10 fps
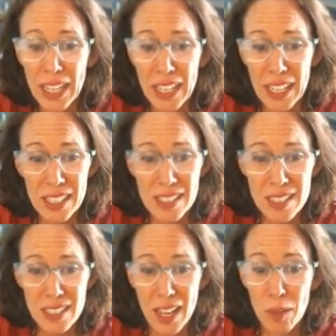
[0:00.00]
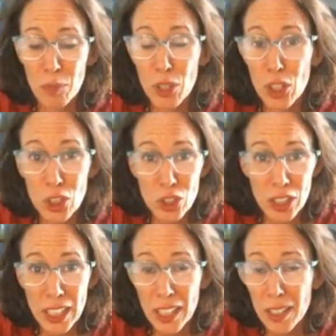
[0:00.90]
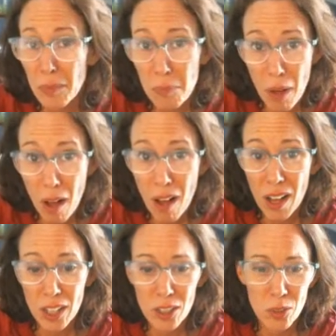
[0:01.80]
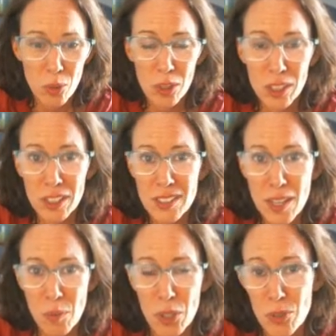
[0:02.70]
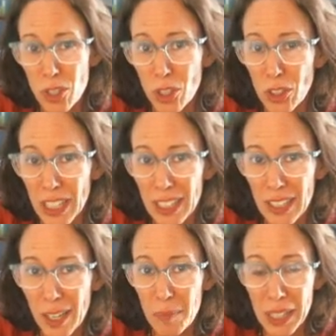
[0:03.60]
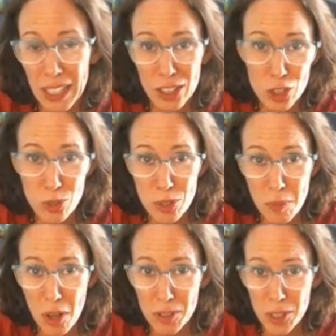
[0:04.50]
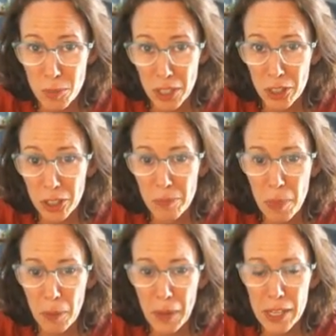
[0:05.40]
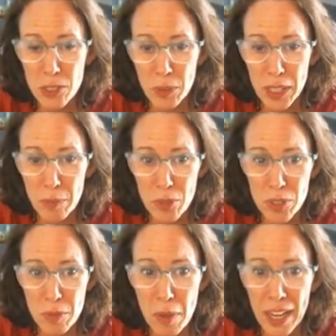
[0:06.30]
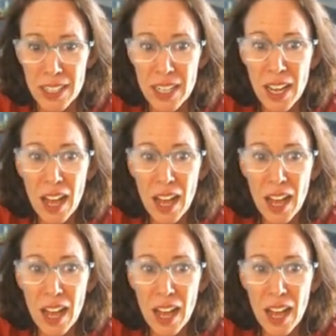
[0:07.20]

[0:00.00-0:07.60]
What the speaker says: is learning Hmong, or someone who's learning English who's a Hmong speaker. Okay, so keep those in mind.